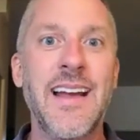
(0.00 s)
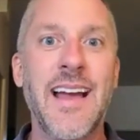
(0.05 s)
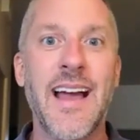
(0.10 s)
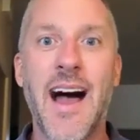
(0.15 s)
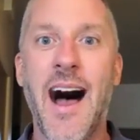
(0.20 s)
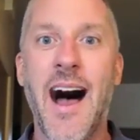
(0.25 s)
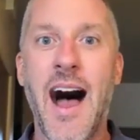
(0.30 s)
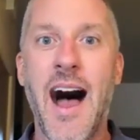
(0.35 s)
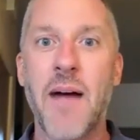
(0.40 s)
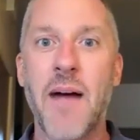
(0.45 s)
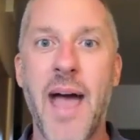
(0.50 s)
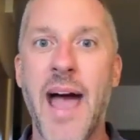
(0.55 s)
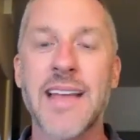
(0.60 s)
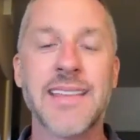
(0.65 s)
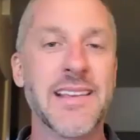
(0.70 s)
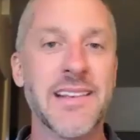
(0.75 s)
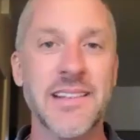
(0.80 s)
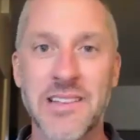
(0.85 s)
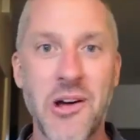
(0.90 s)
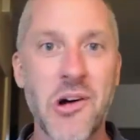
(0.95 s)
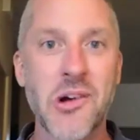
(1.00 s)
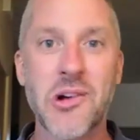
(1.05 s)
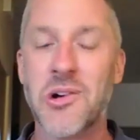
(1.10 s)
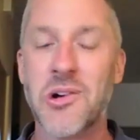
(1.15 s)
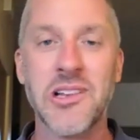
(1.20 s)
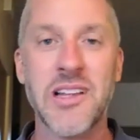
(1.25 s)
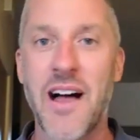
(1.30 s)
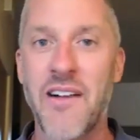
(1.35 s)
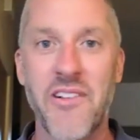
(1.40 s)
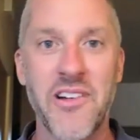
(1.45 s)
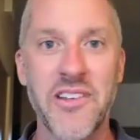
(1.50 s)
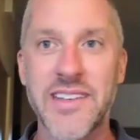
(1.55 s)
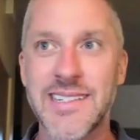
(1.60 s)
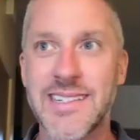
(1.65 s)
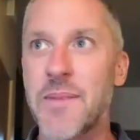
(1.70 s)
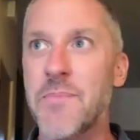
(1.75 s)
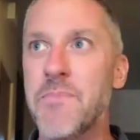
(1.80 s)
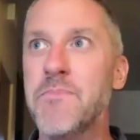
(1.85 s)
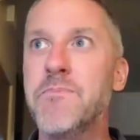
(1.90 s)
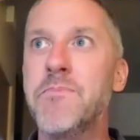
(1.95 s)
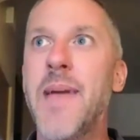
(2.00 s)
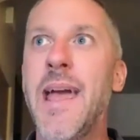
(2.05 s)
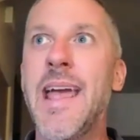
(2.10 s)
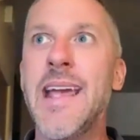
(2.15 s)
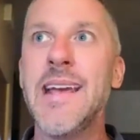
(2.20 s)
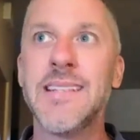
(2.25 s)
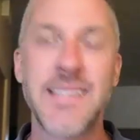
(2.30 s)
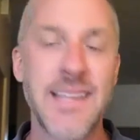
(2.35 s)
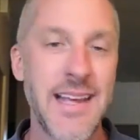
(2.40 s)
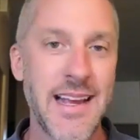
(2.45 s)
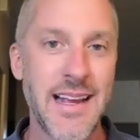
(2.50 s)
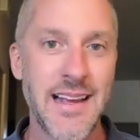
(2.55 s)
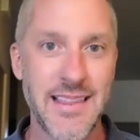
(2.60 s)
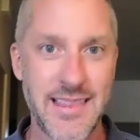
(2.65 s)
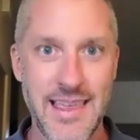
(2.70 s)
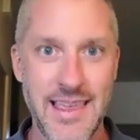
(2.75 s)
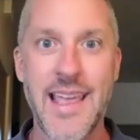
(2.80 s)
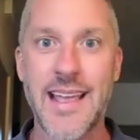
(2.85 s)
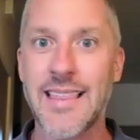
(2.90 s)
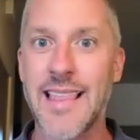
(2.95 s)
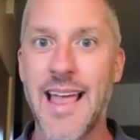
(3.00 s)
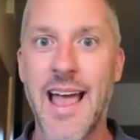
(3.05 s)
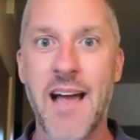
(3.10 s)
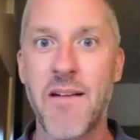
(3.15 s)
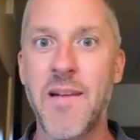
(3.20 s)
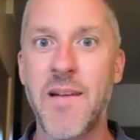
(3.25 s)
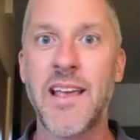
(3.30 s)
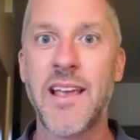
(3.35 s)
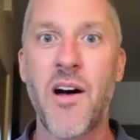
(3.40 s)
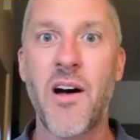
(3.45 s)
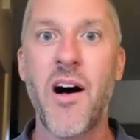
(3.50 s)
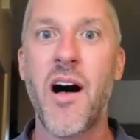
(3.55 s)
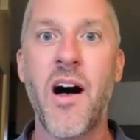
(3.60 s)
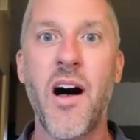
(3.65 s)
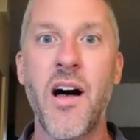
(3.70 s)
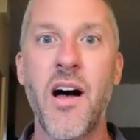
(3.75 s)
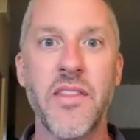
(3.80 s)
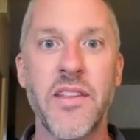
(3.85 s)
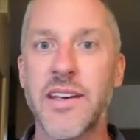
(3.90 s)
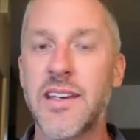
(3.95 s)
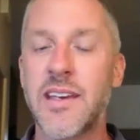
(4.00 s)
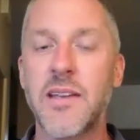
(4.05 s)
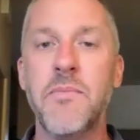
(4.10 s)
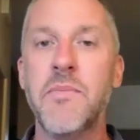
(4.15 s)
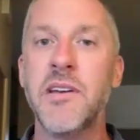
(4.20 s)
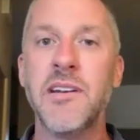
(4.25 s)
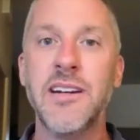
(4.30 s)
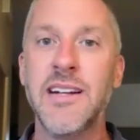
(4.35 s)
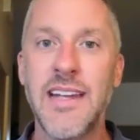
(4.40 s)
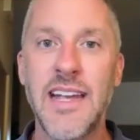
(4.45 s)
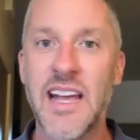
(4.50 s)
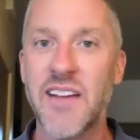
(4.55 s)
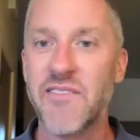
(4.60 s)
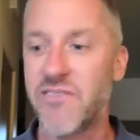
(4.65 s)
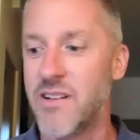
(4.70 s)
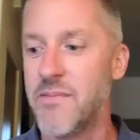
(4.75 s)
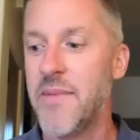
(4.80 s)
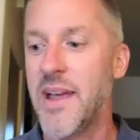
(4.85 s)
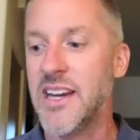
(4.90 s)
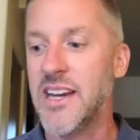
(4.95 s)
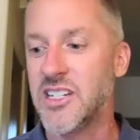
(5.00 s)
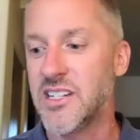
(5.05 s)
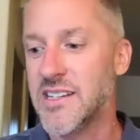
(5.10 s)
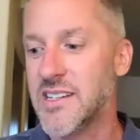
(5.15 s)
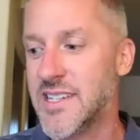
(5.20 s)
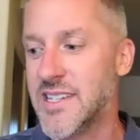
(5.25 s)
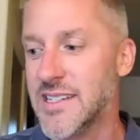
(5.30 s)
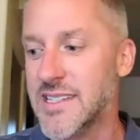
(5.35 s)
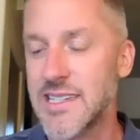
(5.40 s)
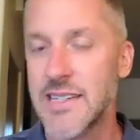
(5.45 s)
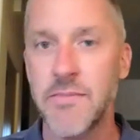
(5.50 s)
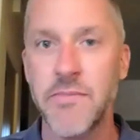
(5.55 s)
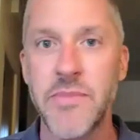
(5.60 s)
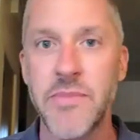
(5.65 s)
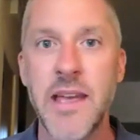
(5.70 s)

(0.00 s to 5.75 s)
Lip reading: at the local level, this amazing thing that we call the community information system,